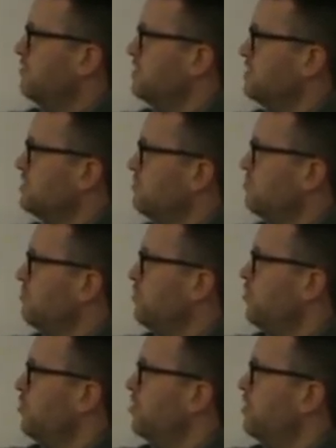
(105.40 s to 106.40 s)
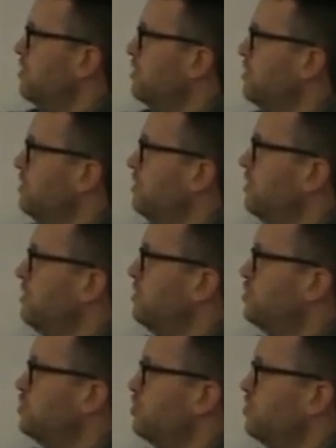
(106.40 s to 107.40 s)
is more
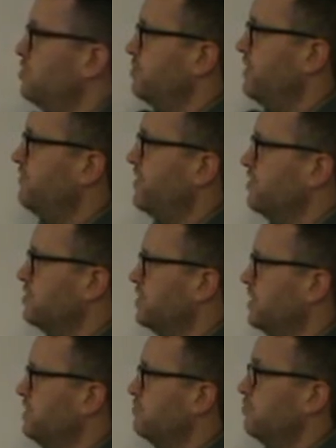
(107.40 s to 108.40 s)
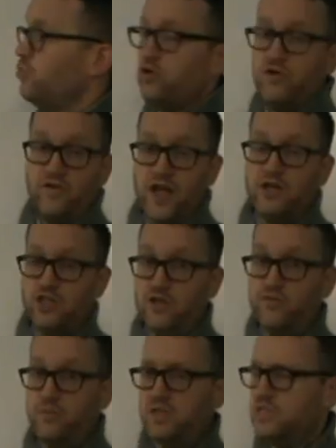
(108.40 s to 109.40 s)
shortwave energy, more of the energy
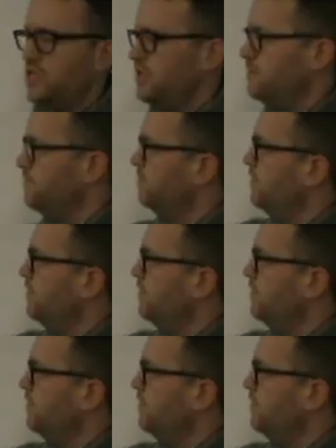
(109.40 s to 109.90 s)
from the Sun,